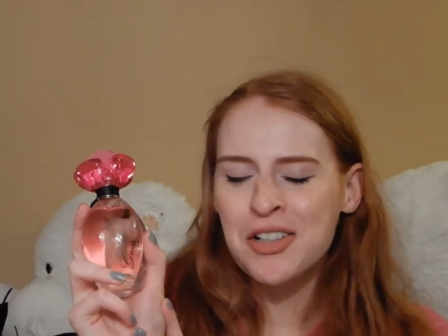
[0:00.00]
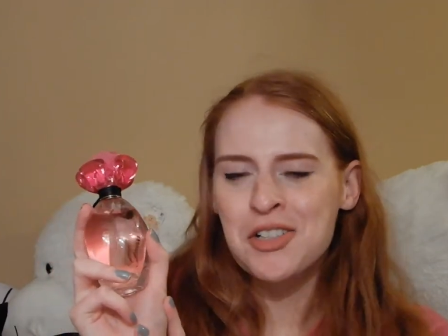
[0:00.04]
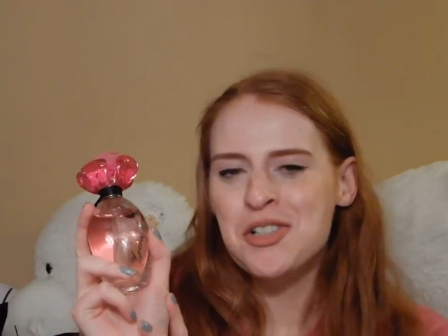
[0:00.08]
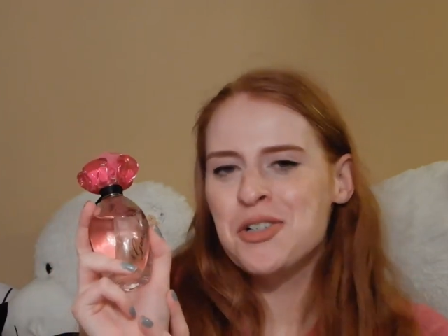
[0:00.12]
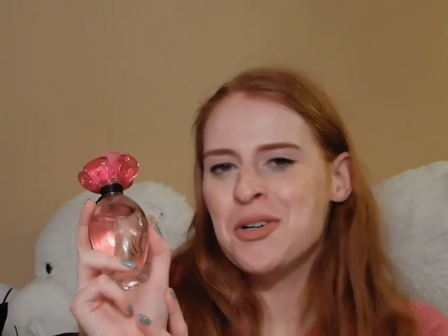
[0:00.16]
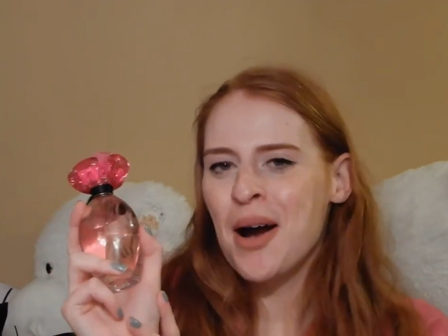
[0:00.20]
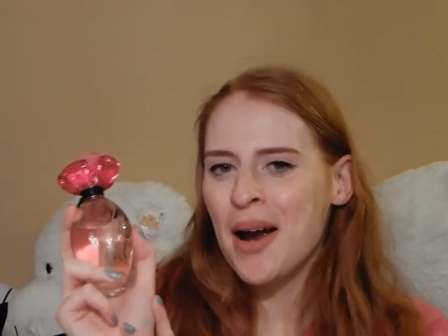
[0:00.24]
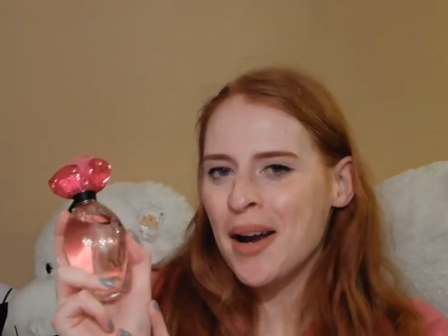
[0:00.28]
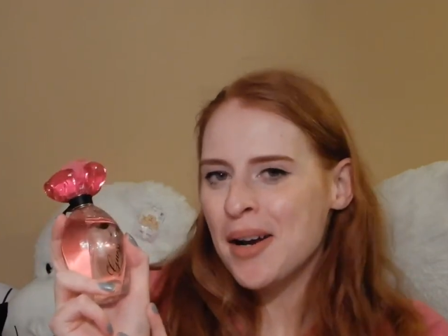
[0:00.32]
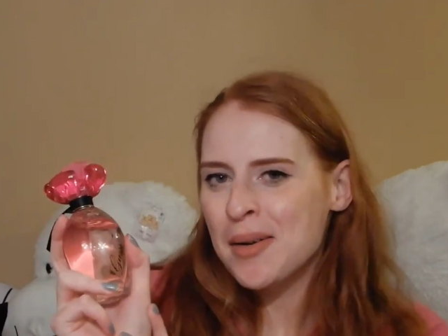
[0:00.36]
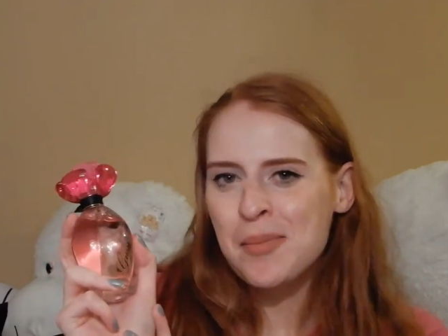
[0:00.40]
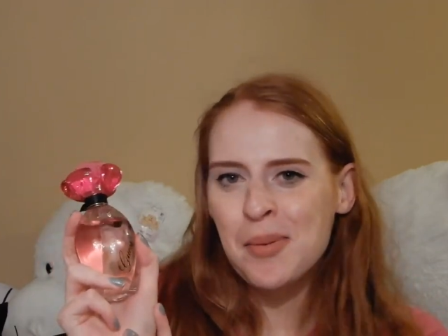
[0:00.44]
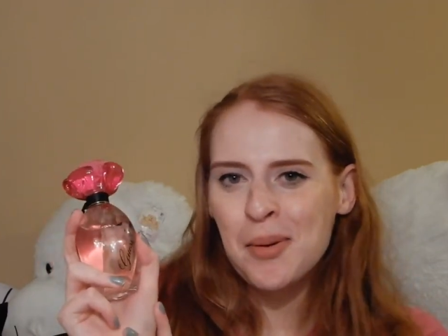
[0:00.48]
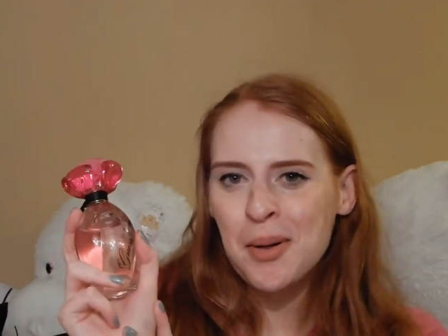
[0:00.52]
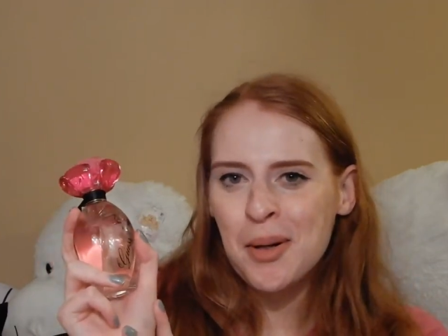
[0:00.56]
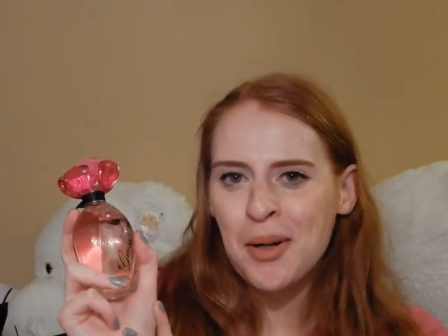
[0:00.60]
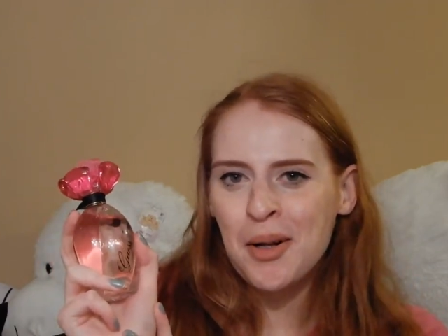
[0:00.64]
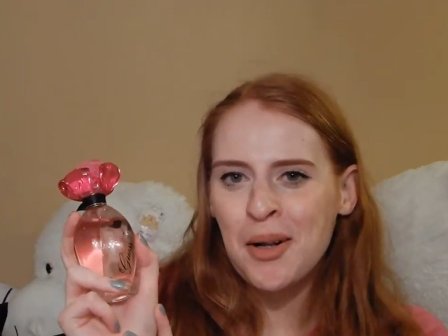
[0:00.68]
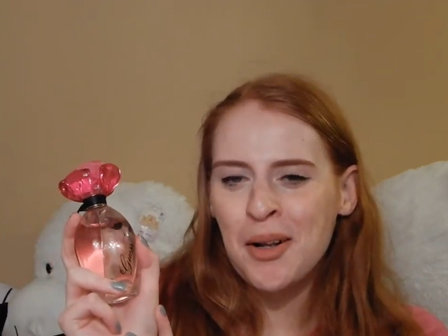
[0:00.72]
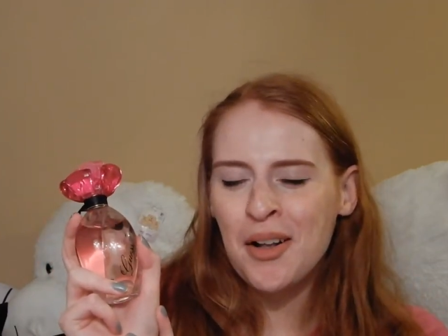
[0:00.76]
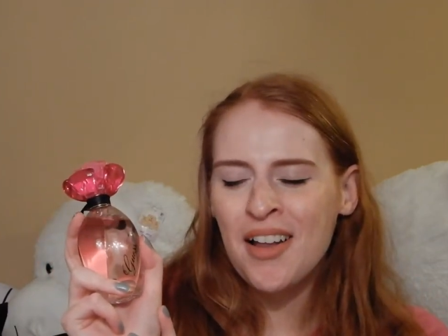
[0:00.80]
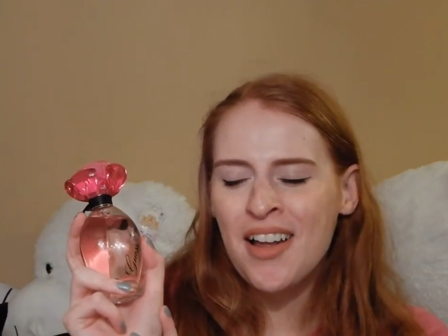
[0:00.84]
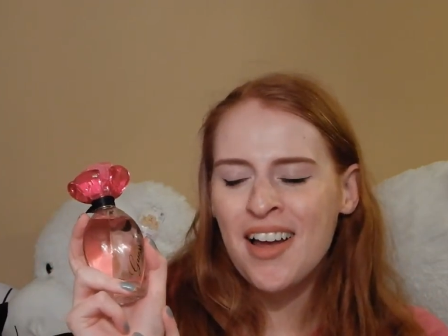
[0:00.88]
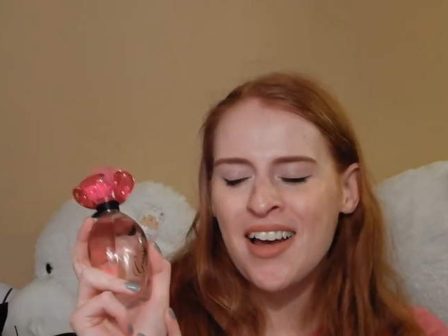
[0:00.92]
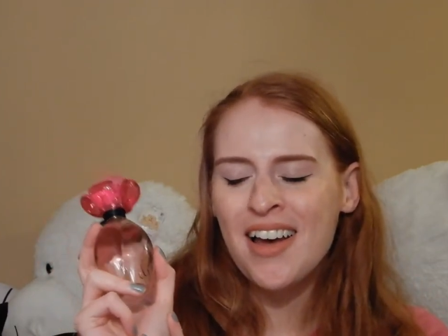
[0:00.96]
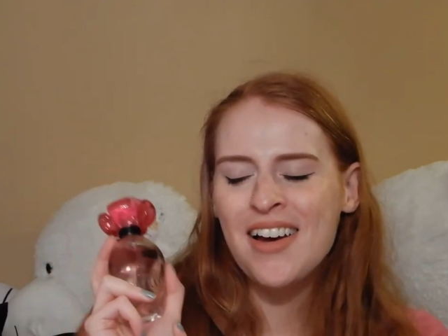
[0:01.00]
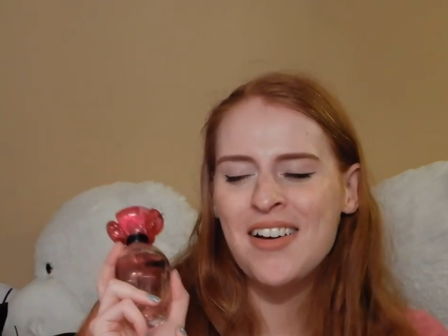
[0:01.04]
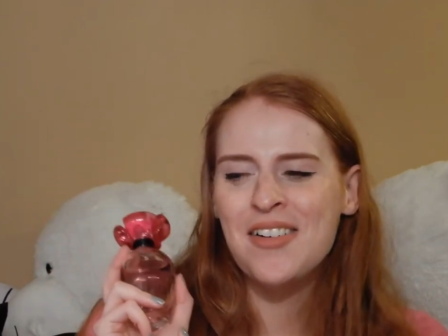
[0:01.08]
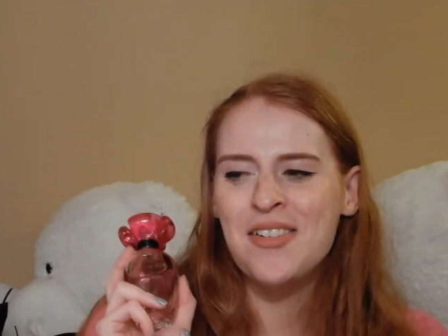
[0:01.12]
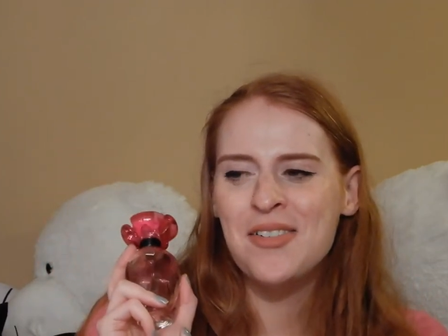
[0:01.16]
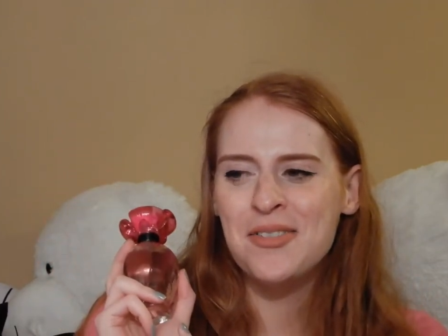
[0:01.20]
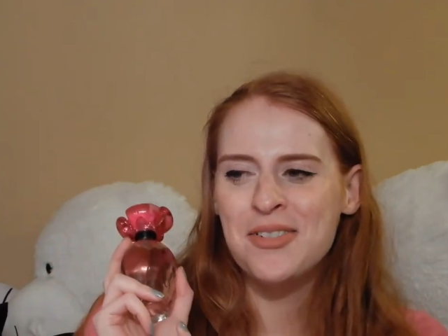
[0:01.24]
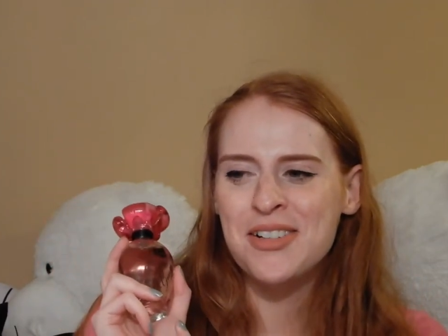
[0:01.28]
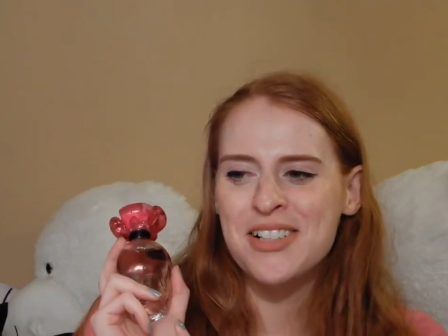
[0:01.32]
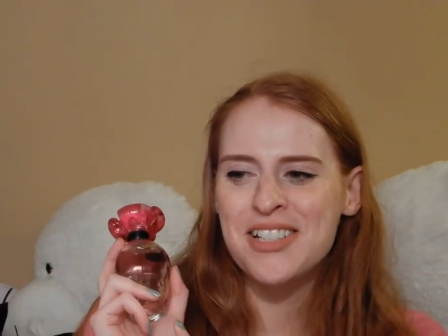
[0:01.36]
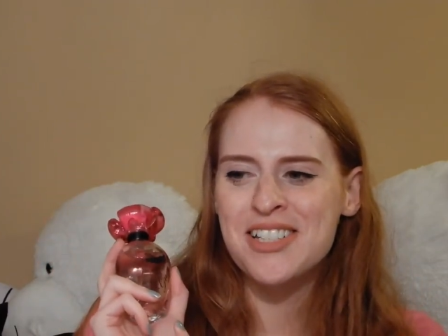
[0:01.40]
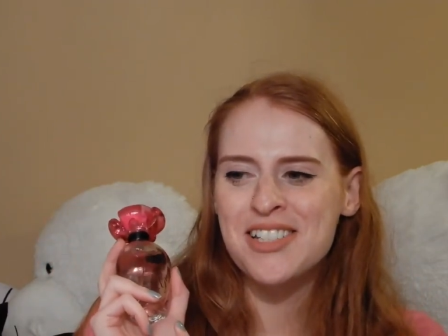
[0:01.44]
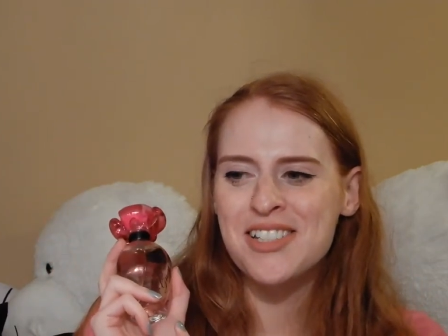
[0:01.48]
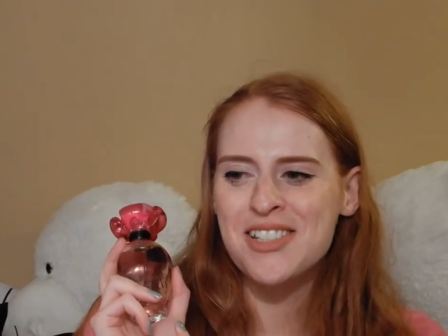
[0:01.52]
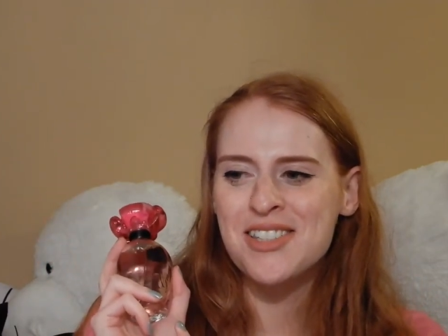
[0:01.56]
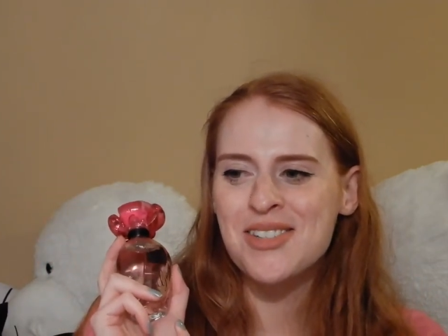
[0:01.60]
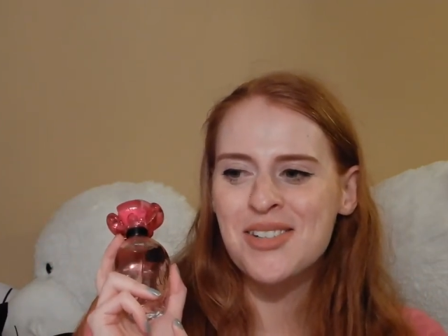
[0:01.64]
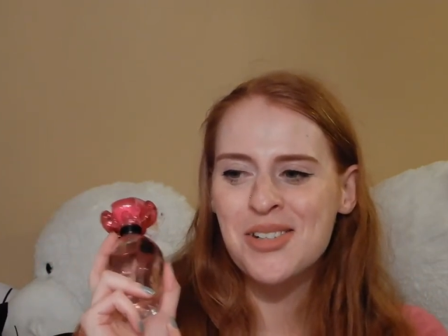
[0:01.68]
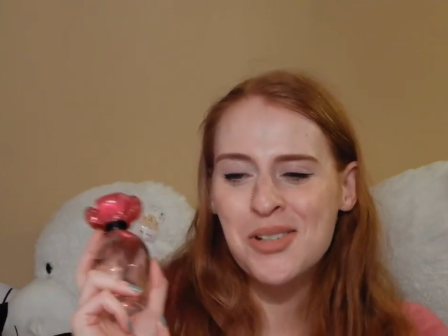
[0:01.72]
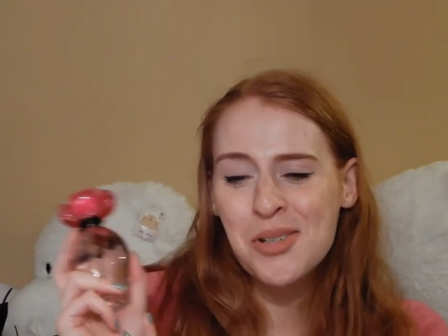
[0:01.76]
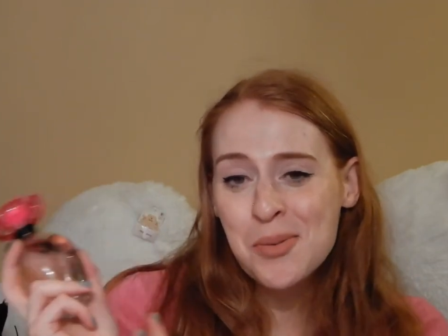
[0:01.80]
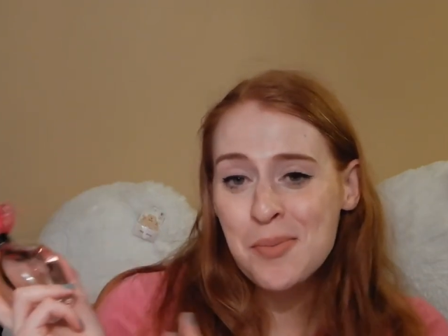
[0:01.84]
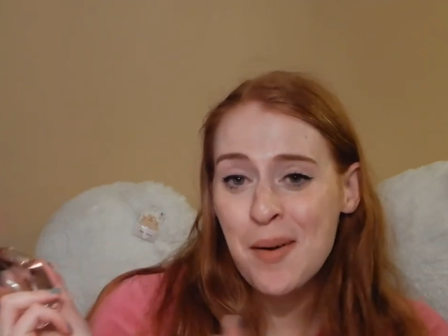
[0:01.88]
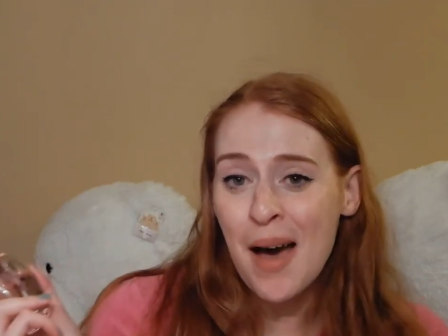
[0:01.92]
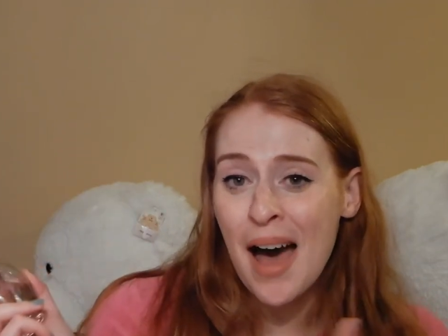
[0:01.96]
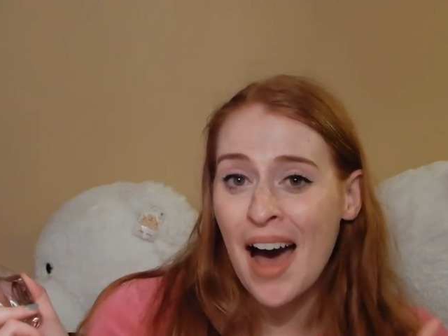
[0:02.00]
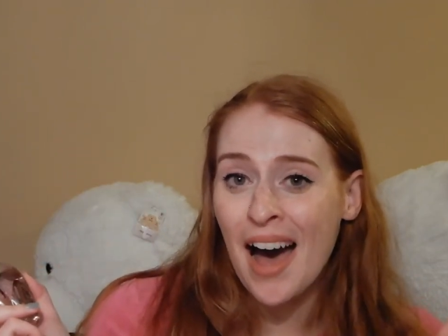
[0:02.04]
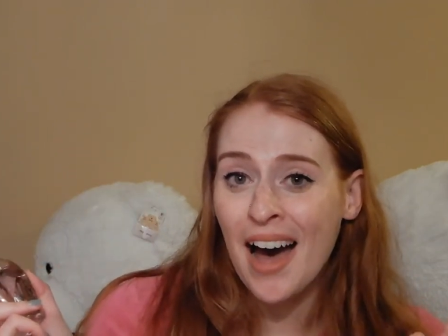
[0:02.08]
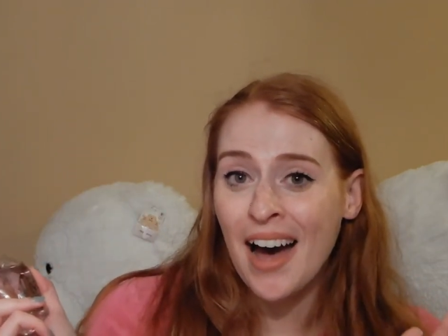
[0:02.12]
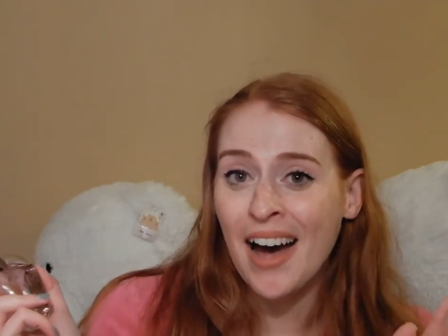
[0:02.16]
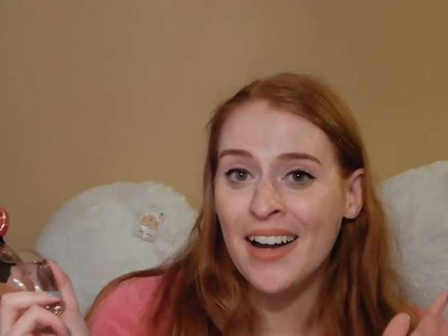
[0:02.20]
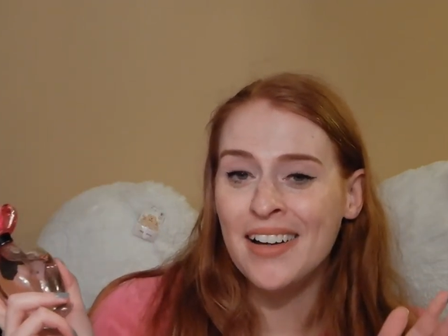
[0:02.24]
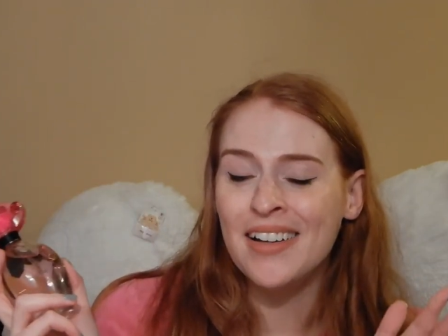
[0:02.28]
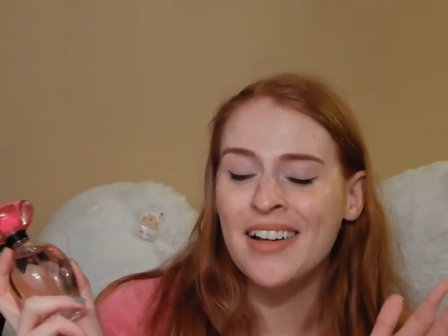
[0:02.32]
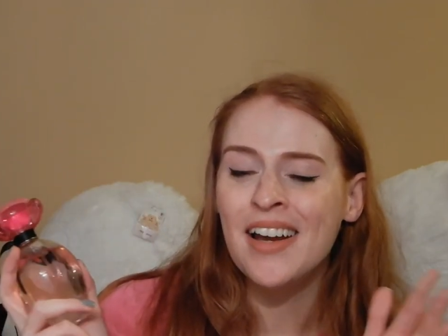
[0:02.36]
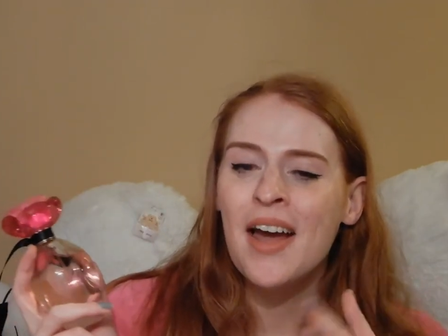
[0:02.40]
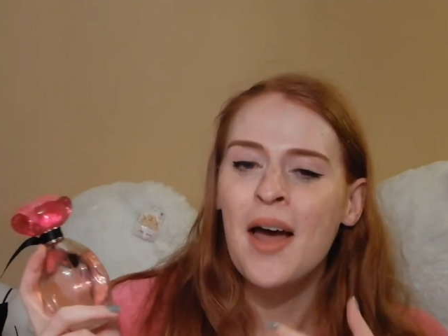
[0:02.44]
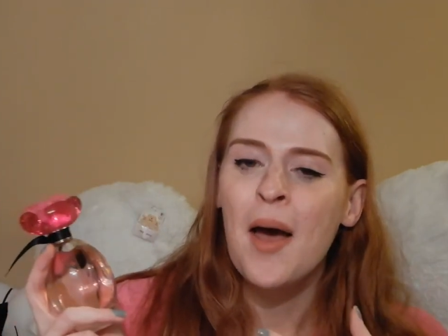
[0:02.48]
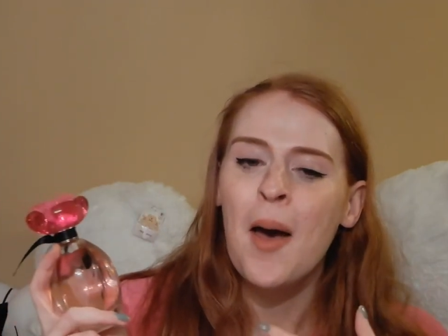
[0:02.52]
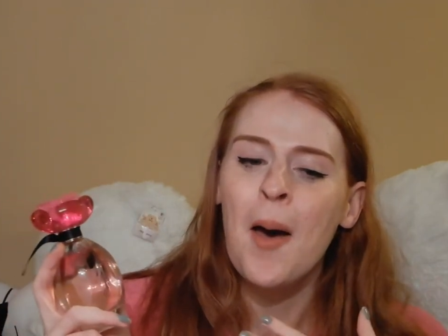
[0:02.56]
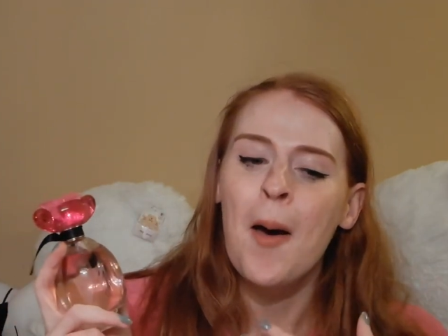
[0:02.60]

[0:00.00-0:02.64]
incredible, which is too bad,